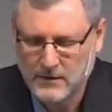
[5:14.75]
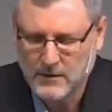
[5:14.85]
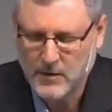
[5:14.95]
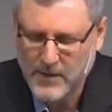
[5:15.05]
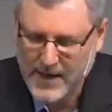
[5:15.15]

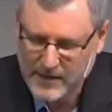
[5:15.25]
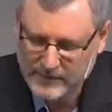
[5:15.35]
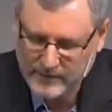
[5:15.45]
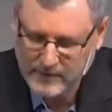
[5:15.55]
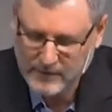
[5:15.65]
about
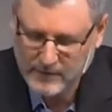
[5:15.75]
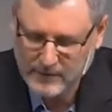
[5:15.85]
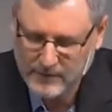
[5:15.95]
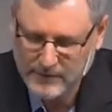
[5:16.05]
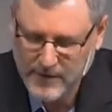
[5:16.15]

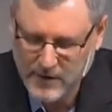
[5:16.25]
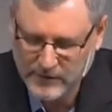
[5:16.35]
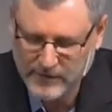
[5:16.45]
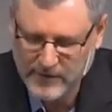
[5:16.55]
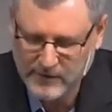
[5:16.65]
those
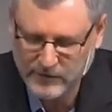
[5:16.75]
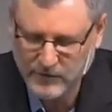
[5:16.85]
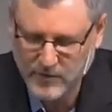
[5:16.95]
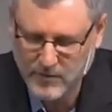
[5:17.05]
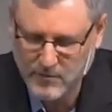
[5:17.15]
things
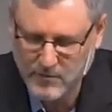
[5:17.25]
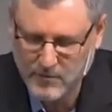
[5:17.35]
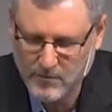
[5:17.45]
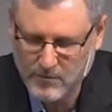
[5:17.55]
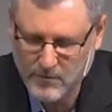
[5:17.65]
from
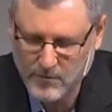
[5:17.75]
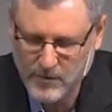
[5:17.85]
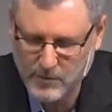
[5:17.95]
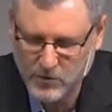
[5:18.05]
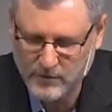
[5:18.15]

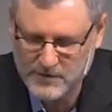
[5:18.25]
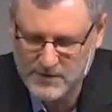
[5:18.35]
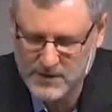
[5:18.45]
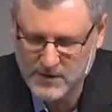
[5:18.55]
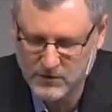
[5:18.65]
the book of
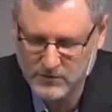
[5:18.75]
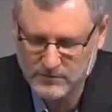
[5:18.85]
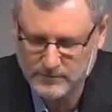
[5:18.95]
Ezekiel.